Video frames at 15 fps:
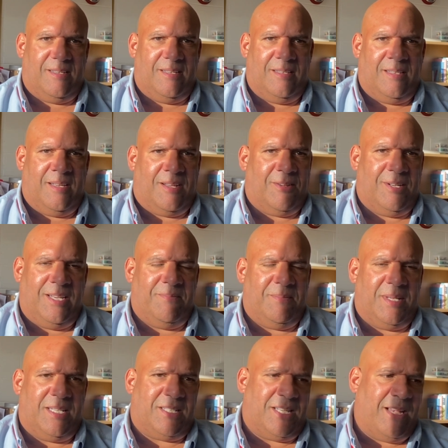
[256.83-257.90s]
they could even
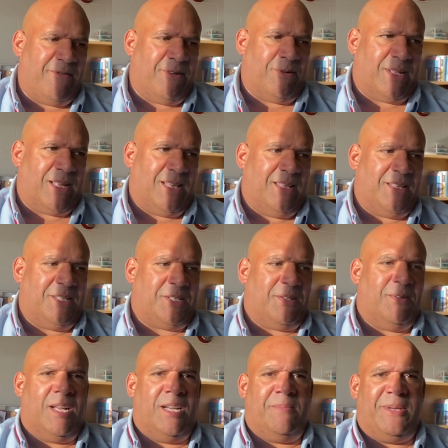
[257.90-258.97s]
be a serial killer, they're
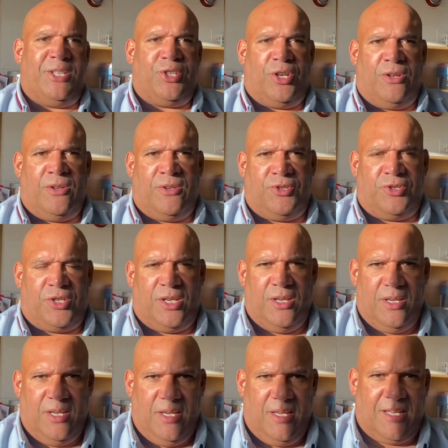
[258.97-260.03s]
still going to be charged,
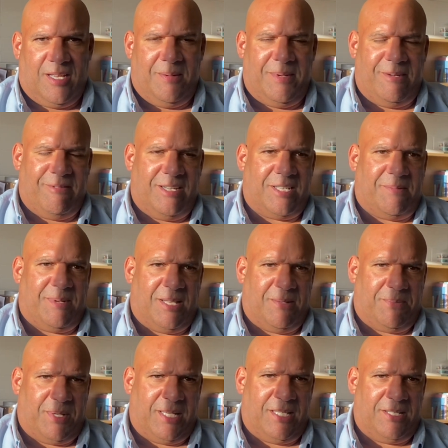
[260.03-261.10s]
going to be arrested by the
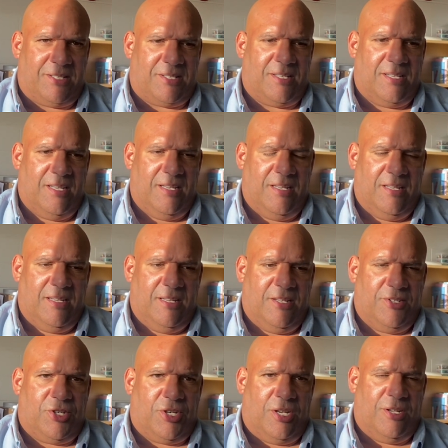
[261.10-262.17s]
police,
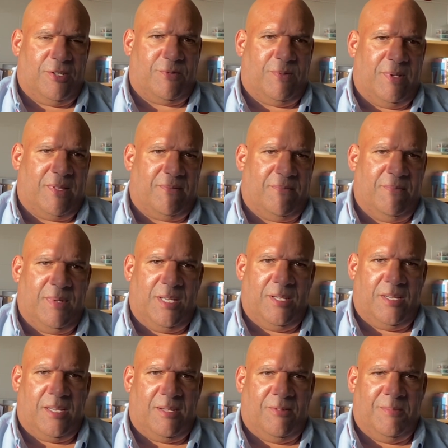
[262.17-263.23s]
charged with
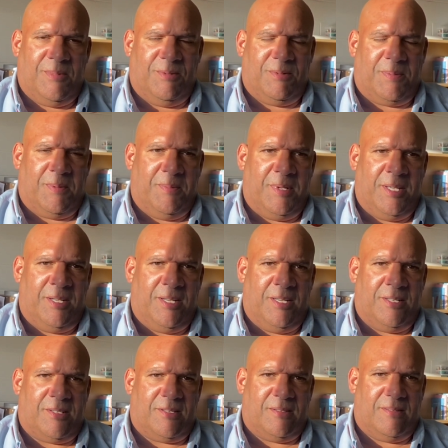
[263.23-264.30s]
murder or multiple
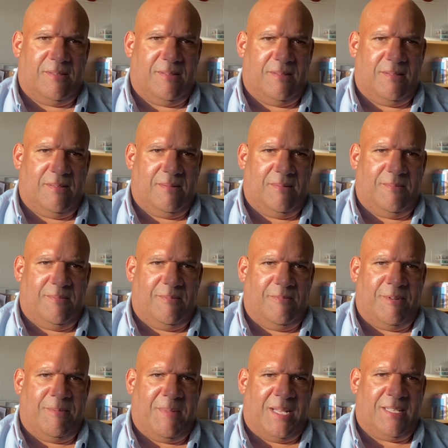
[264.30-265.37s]
murders,
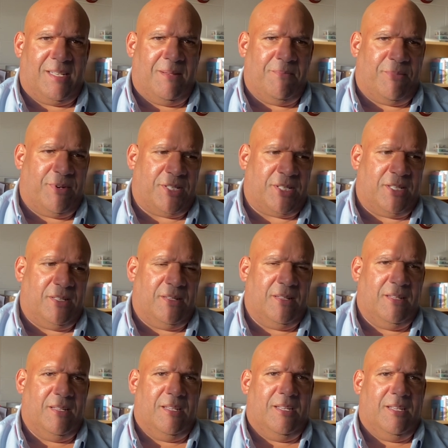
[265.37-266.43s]
remanded in prison,
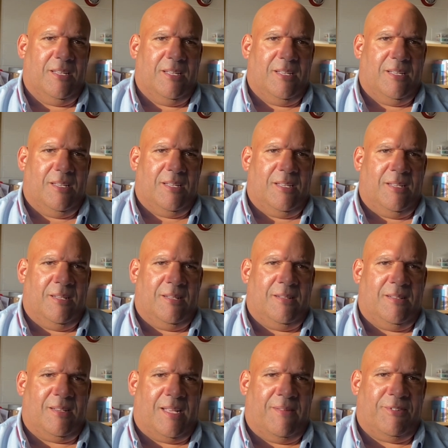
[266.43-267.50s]
and
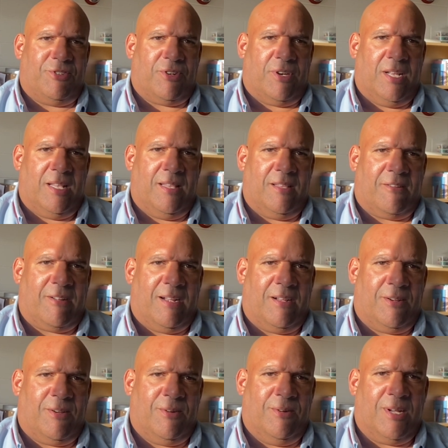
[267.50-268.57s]
have a trial at the
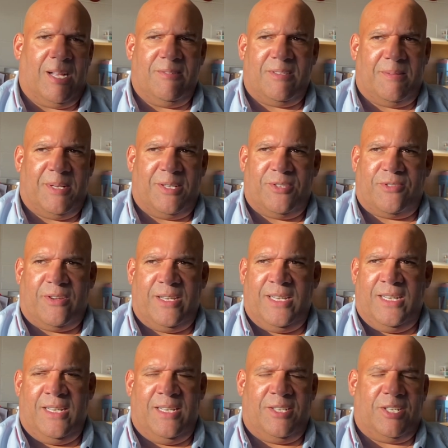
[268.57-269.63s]
Crown Court. Go to the magistrate
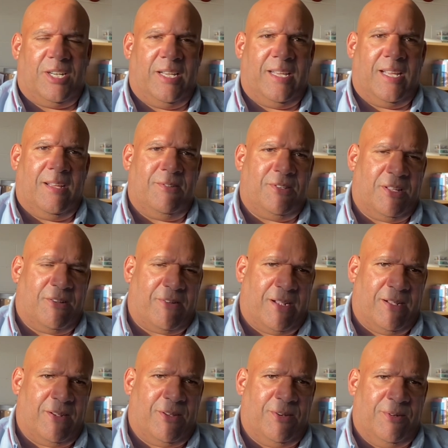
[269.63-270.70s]
initially, go to the
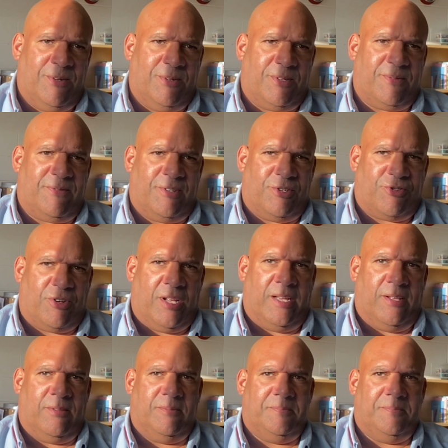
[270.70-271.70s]
Crown Court for a trial,